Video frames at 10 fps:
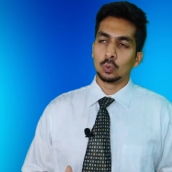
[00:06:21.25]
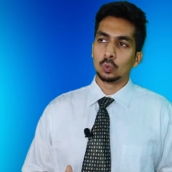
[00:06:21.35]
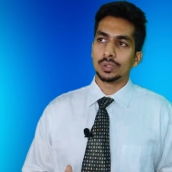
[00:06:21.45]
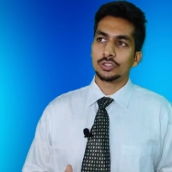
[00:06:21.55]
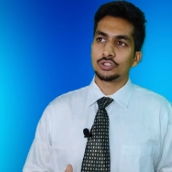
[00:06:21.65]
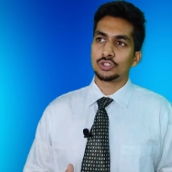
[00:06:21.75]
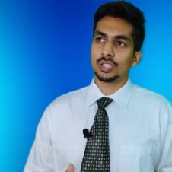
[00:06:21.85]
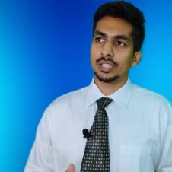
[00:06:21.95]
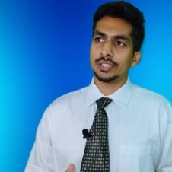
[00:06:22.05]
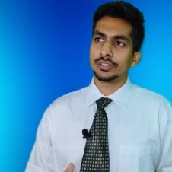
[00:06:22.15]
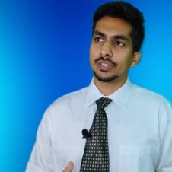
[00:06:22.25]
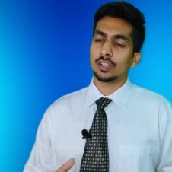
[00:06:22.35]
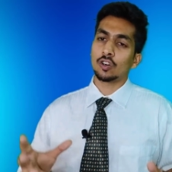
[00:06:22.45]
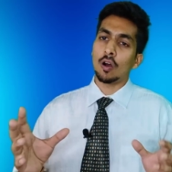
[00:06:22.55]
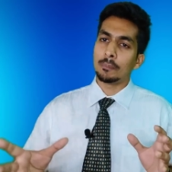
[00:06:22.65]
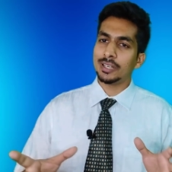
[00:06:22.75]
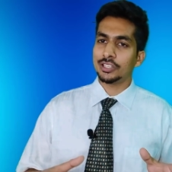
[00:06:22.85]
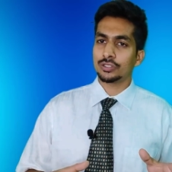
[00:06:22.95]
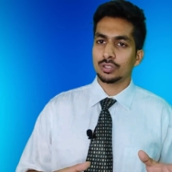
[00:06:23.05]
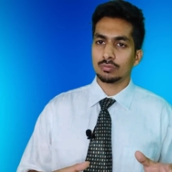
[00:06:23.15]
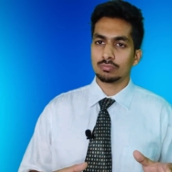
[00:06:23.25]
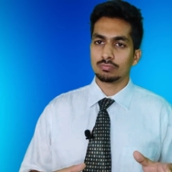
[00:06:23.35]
which is a combination.